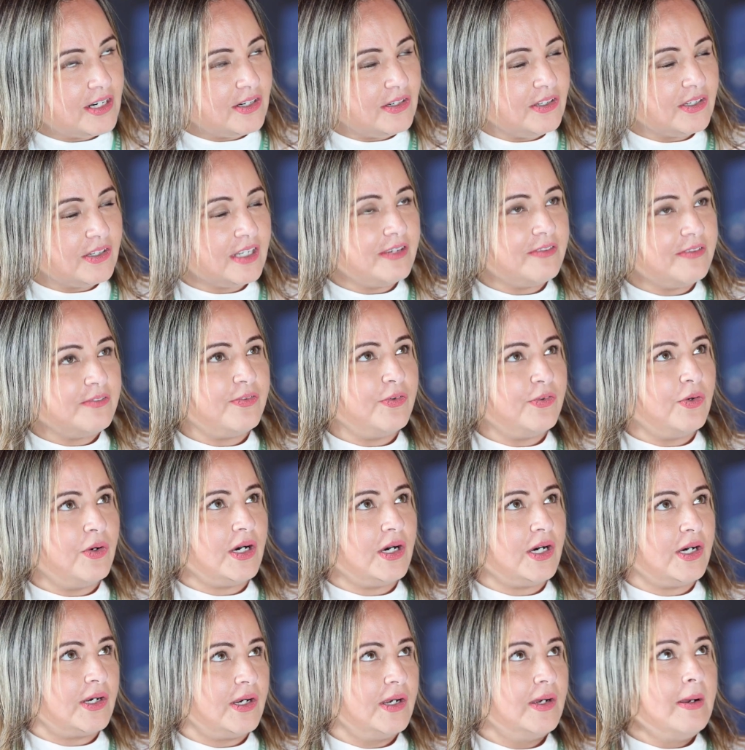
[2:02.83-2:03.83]
that are looking
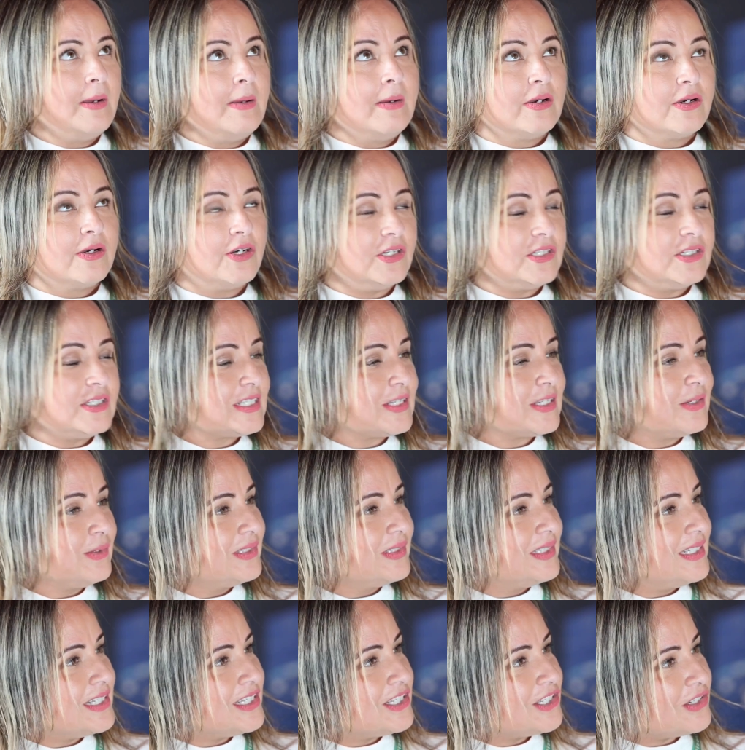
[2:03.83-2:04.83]
for good
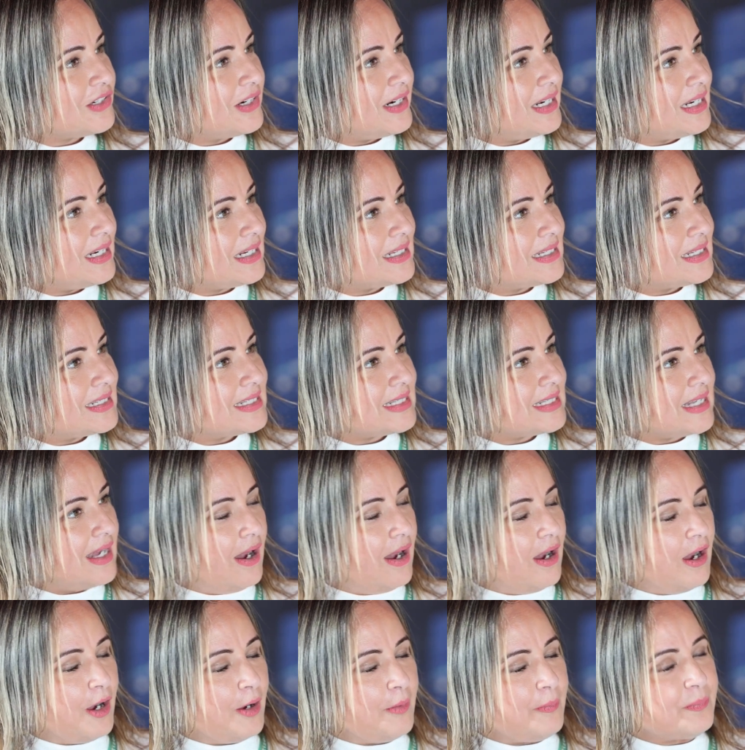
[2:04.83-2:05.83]
school districts
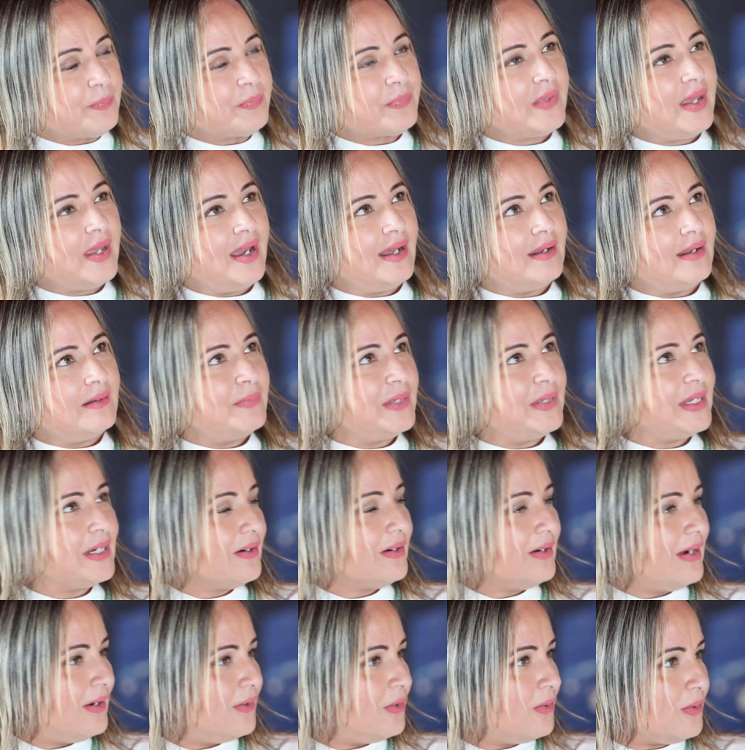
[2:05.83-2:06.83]
and
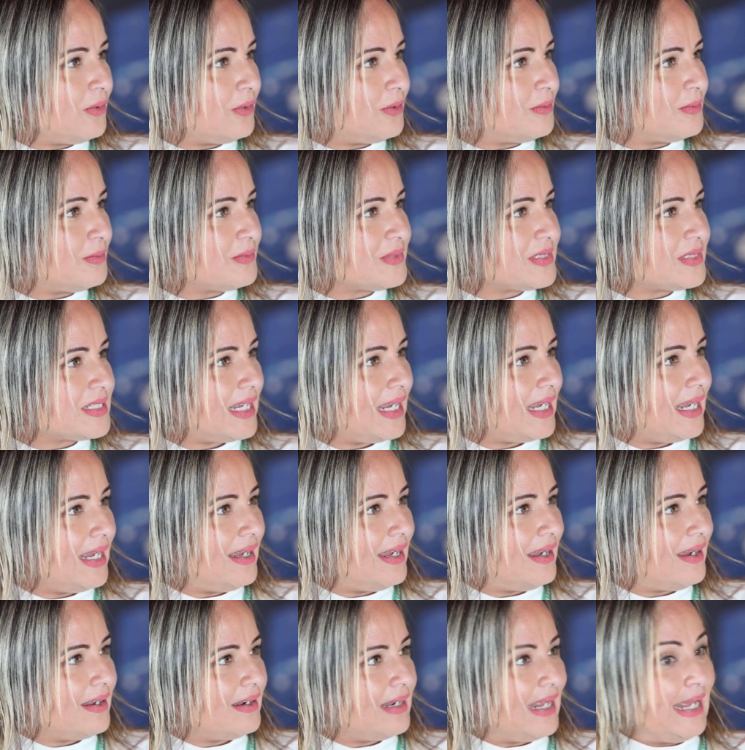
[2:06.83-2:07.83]
bigger homes
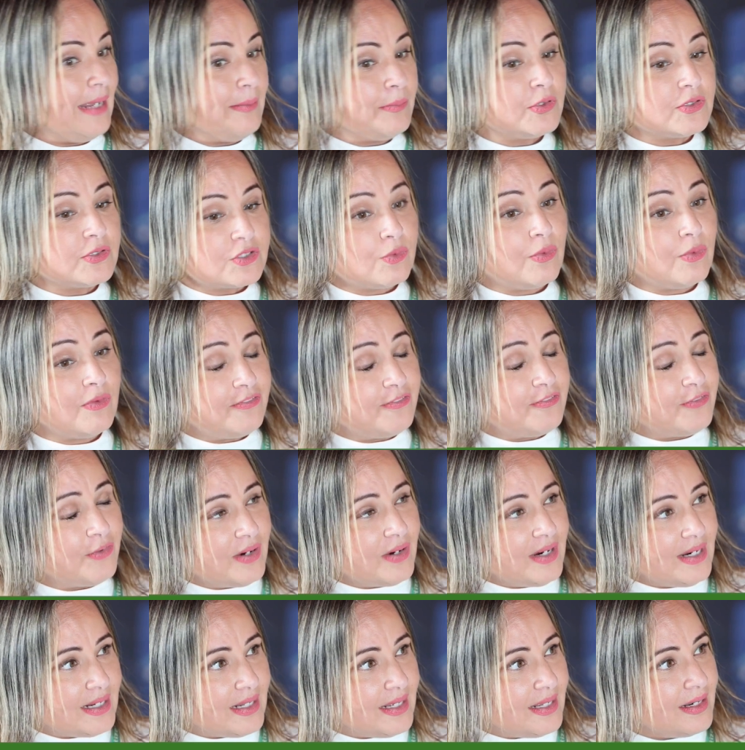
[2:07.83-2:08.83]
and able to
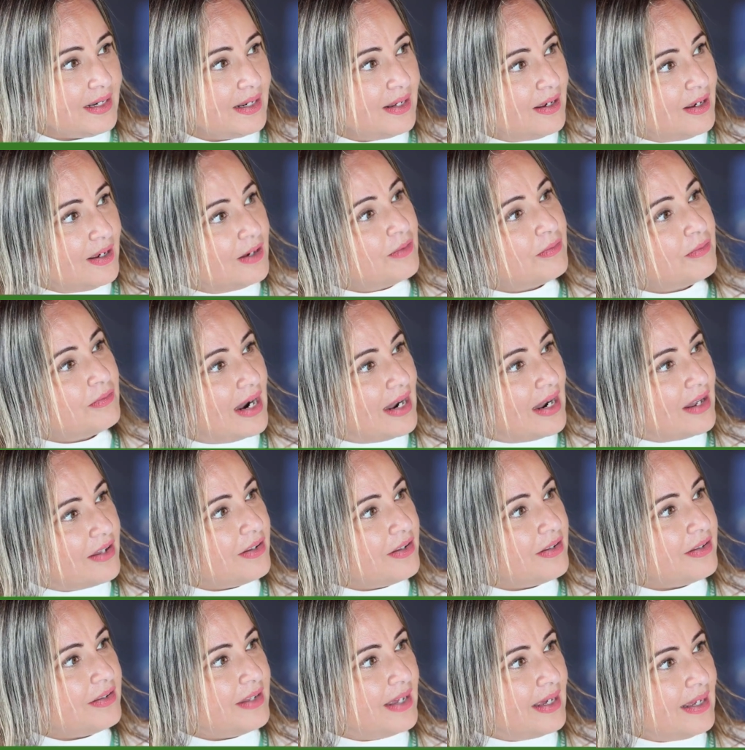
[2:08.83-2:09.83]
afford it
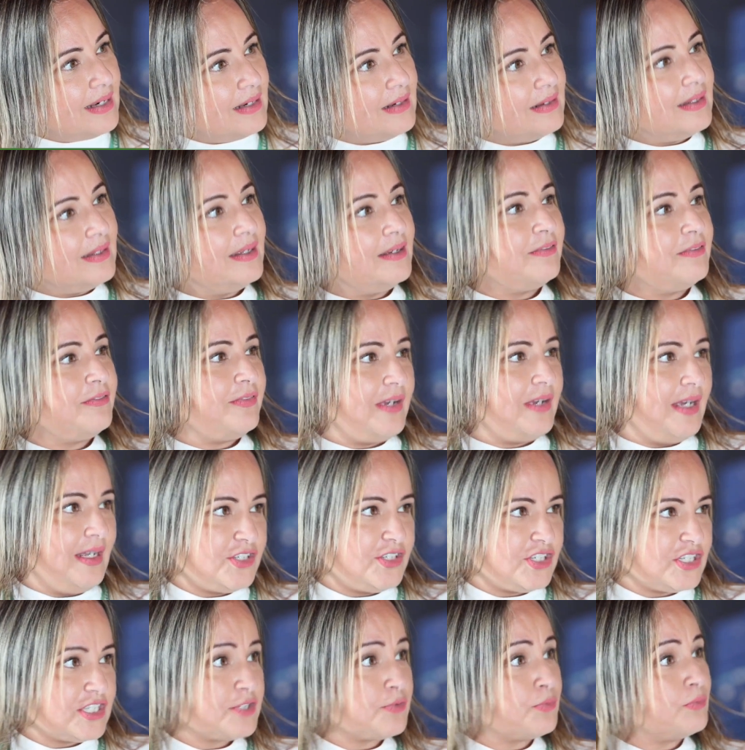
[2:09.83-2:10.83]
rather than live
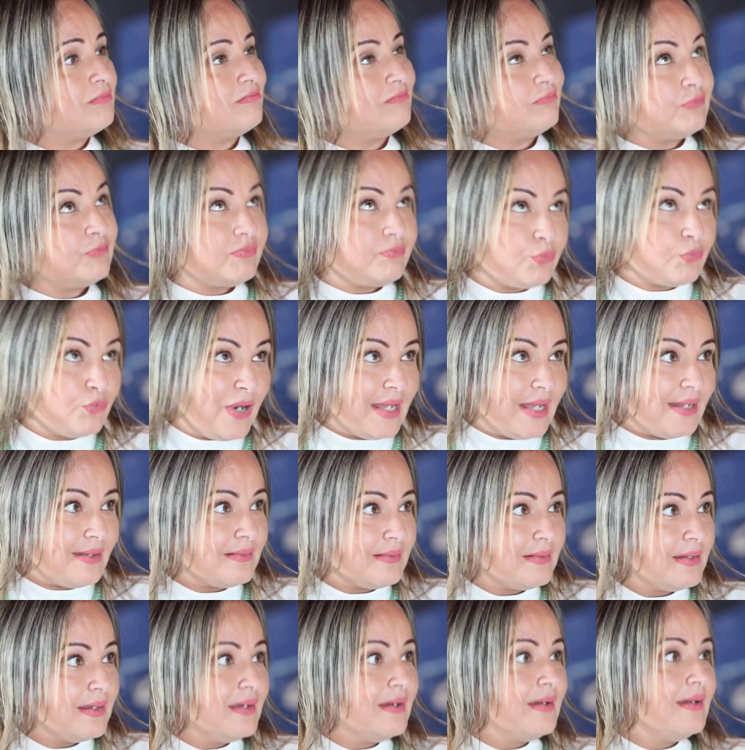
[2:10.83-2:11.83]
and just rent